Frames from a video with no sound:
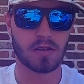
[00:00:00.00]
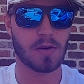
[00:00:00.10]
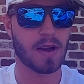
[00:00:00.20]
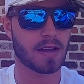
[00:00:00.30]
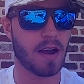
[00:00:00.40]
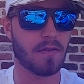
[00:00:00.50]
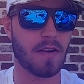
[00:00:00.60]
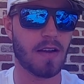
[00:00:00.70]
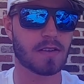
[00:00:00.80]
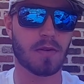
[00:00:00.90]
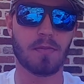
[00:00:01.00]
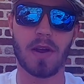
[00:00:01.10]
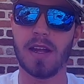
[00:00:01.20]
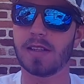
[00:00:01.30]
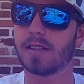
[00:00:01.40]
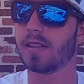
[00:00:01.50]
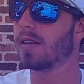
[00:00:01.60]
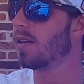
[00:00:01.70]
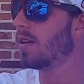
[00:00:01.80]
those are my top 5 spring baits.